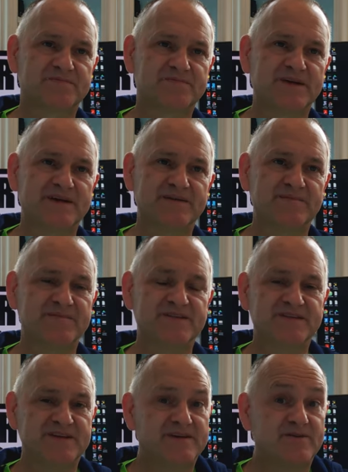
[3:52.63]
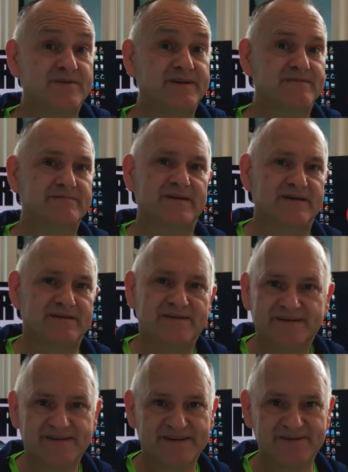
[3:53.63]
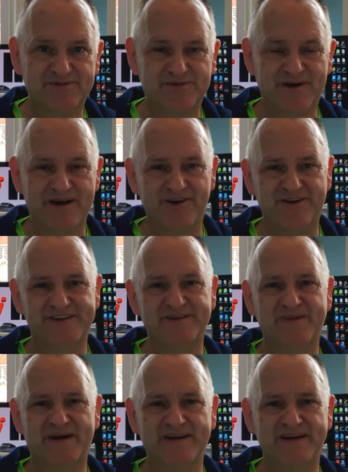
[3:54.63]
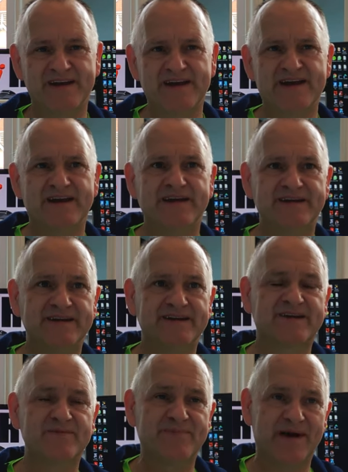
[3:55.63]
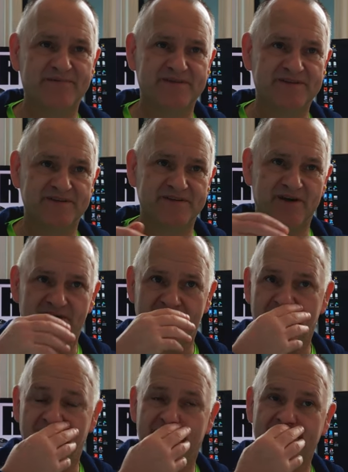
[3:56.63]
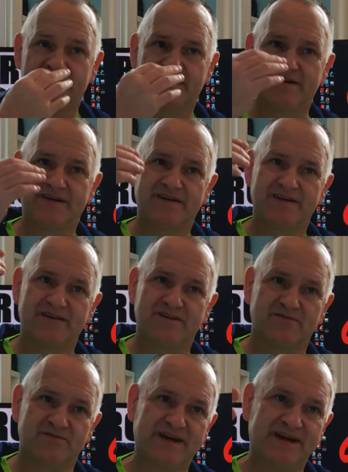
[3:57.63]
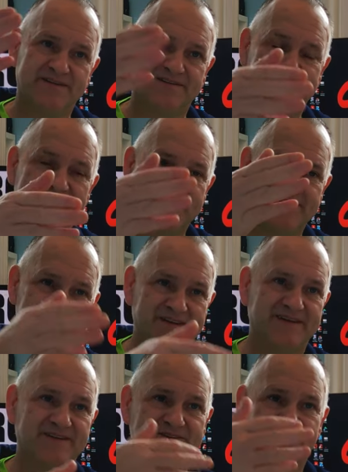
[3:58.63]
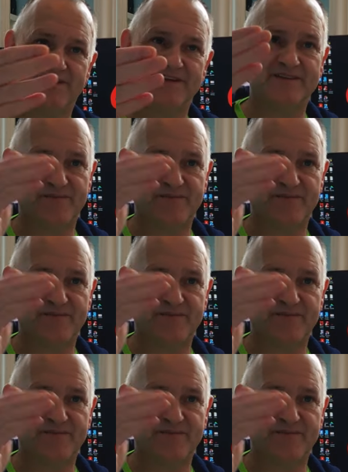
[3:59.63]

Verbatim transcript: um, the unit. I think he was quite honest about it. He did a comparison of range testing it and showing you the